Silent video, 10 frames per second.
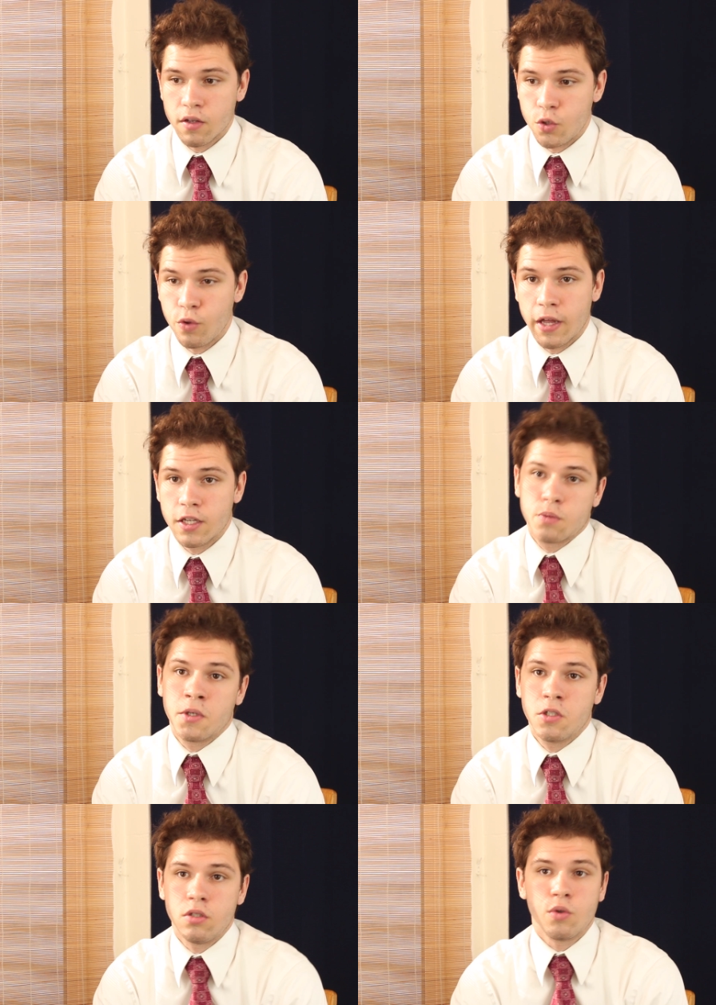Do that as
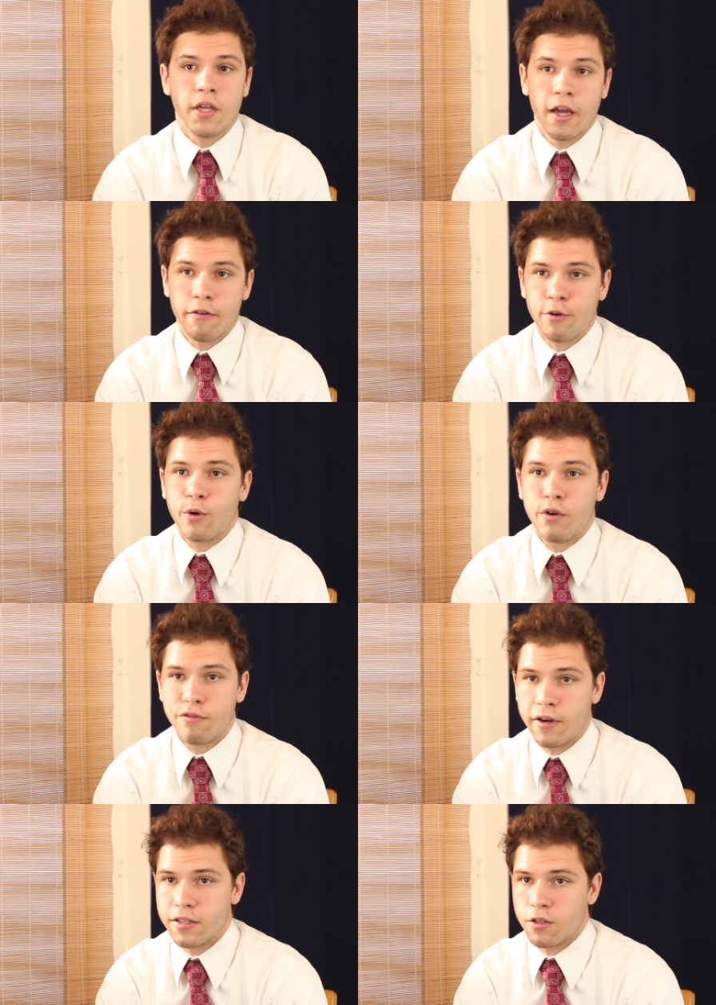much as you can if you're going
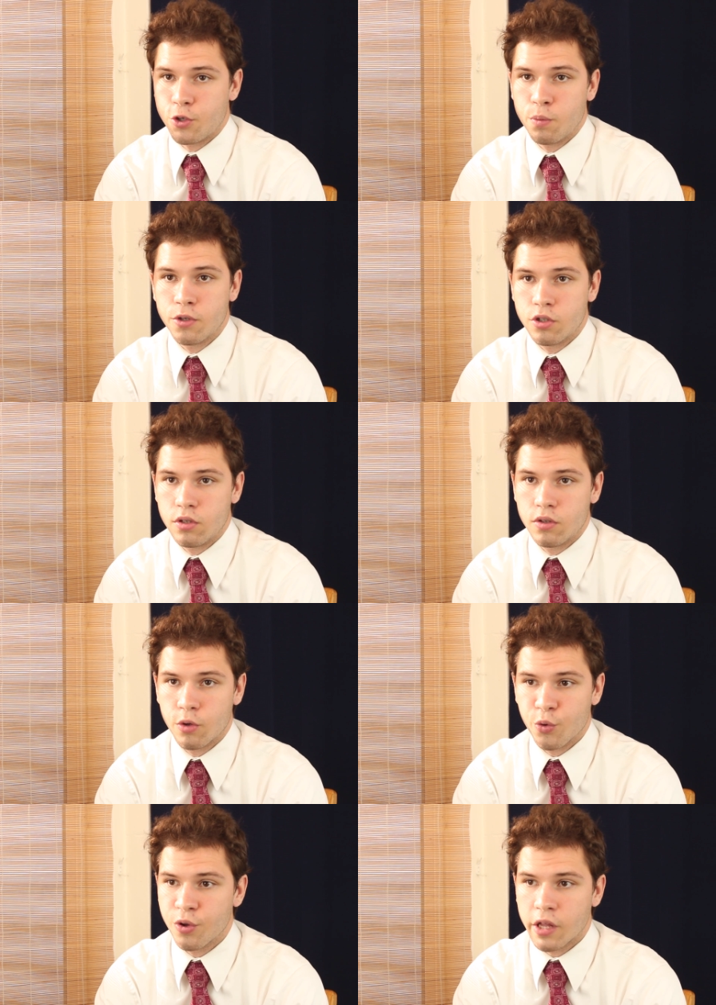to France on your mission,
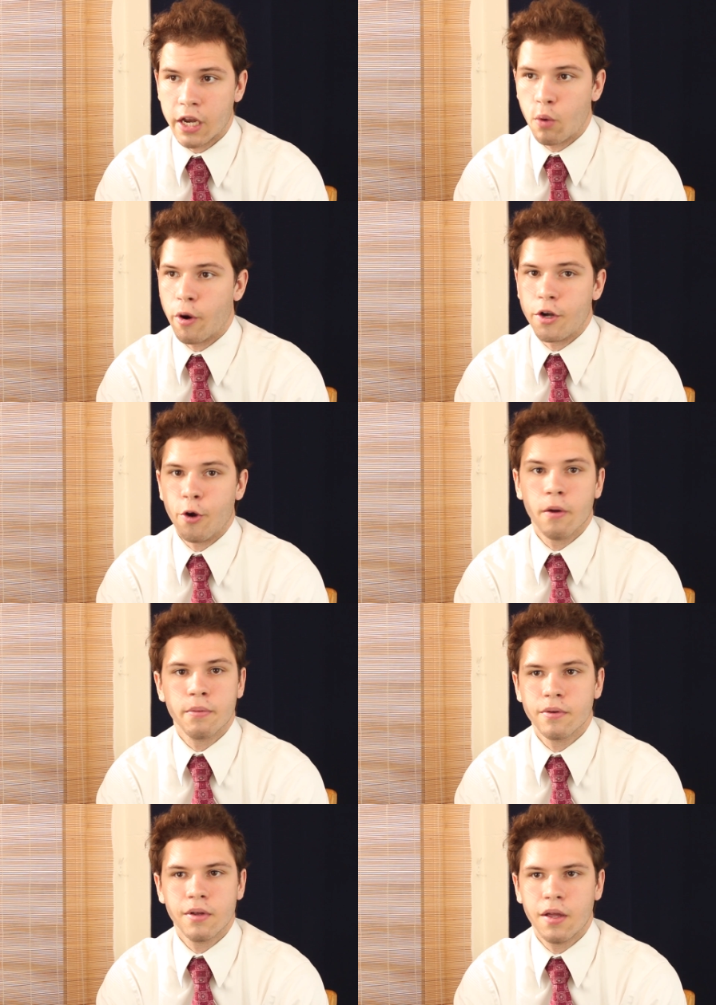or really anywhere in
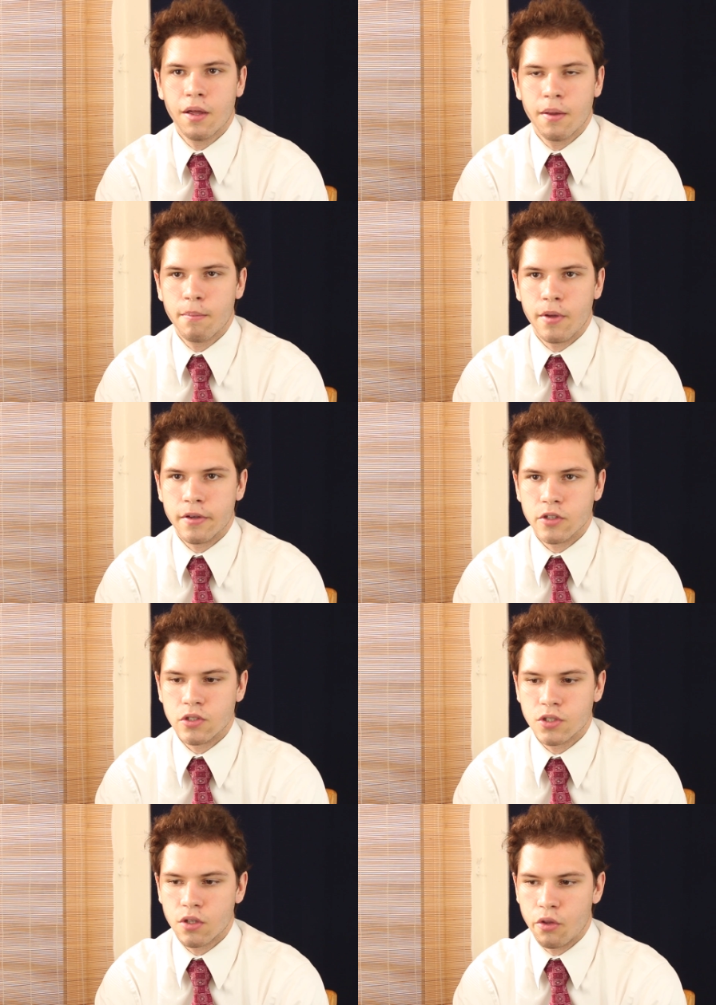Europe
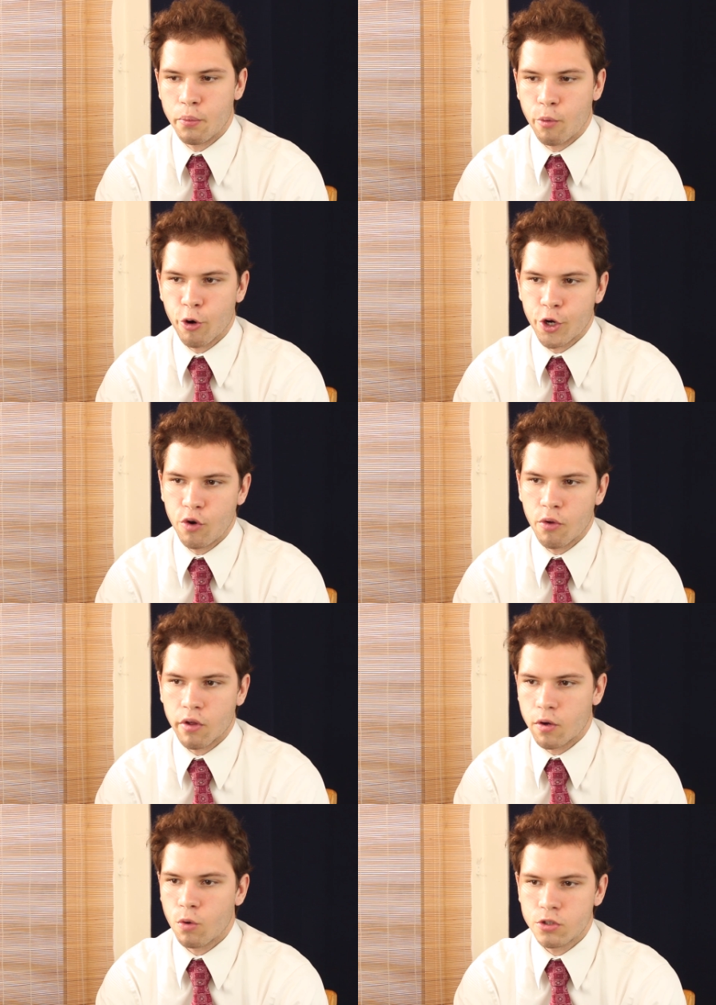because the more you know
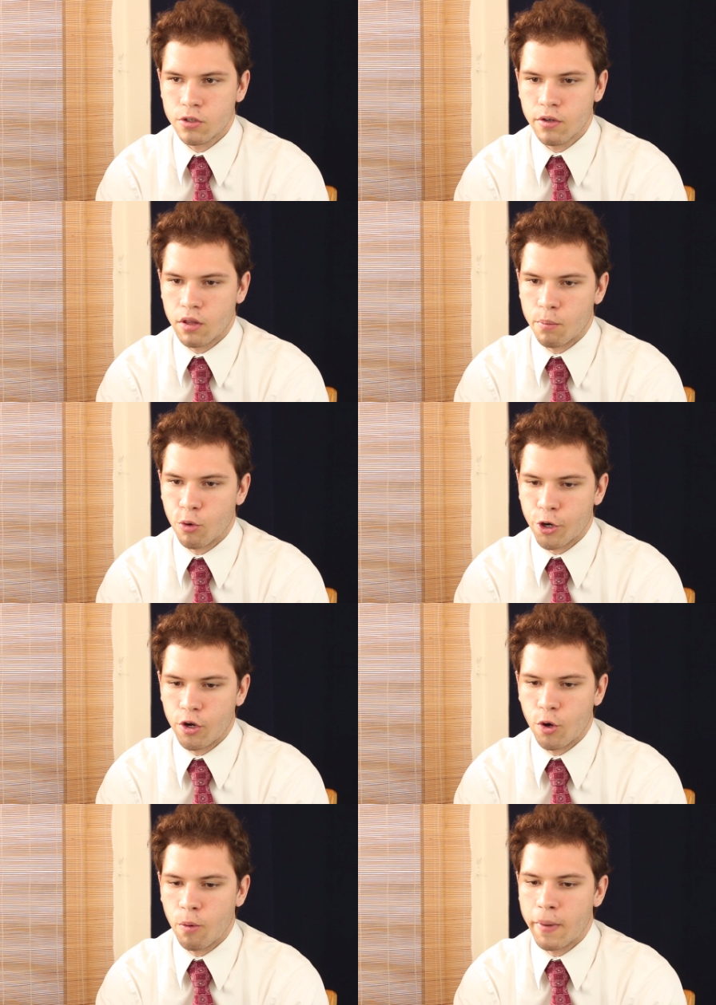the culture and the more you
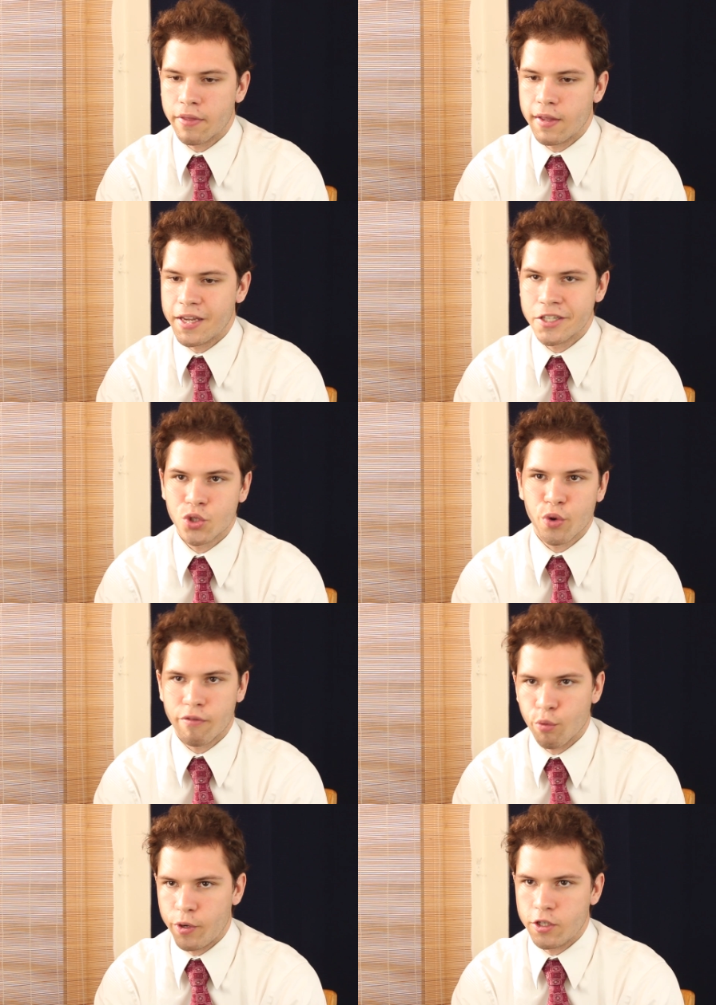know about the history
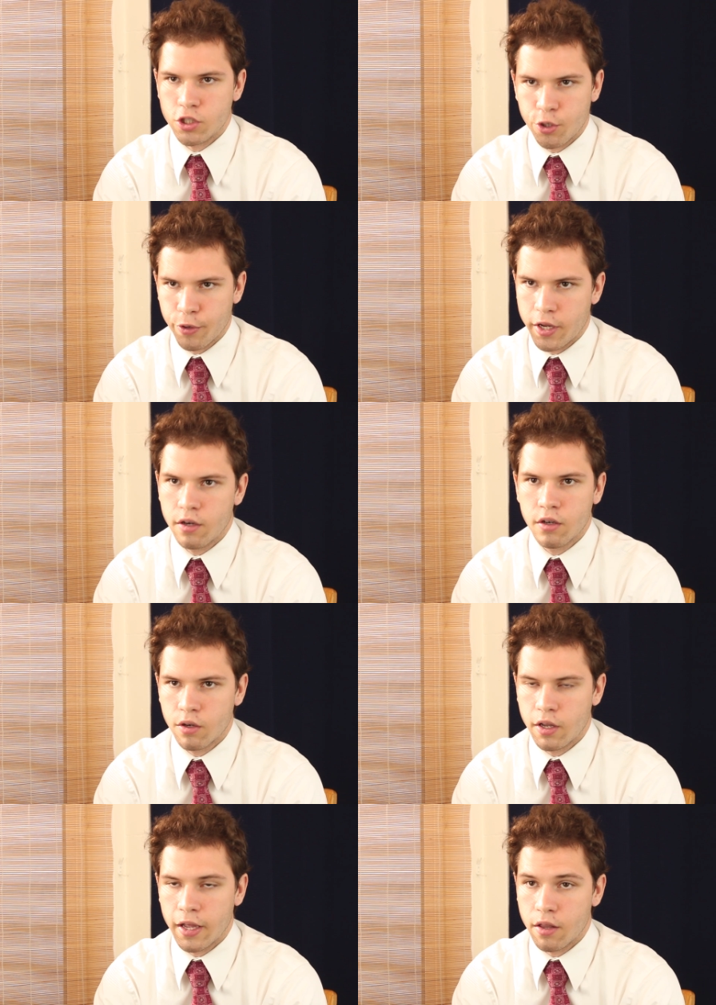of the region you're in
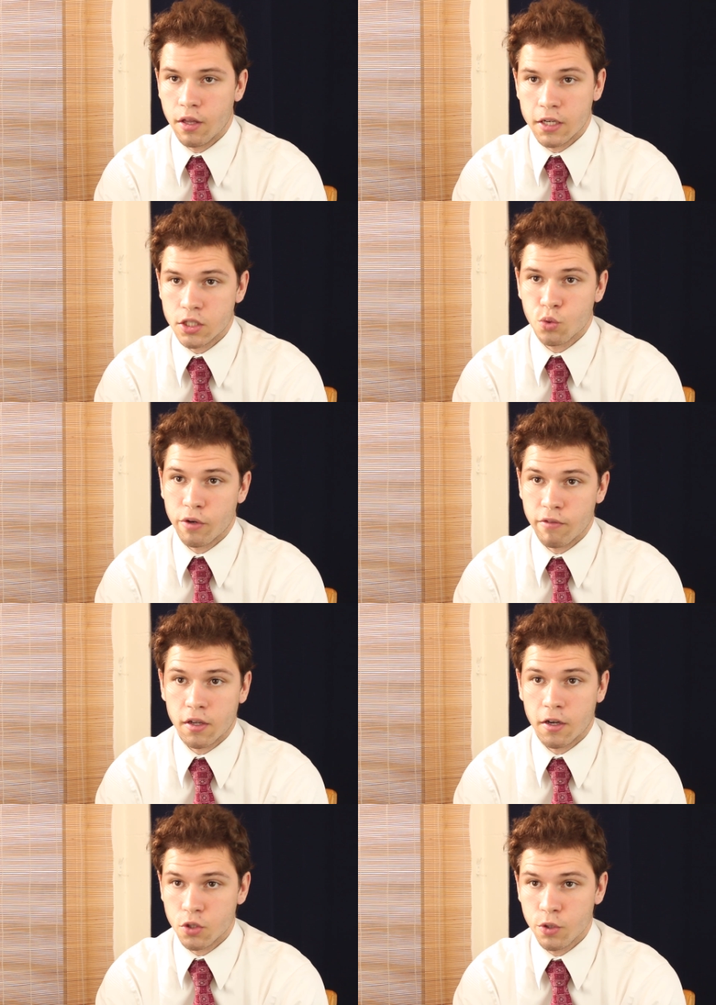and the history of the
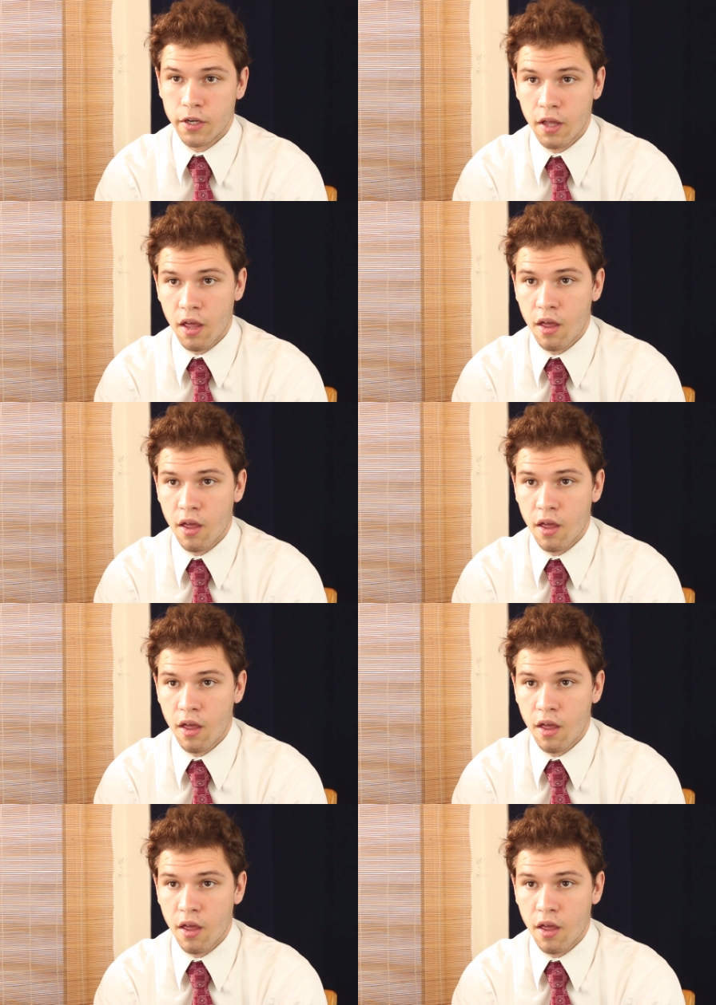country,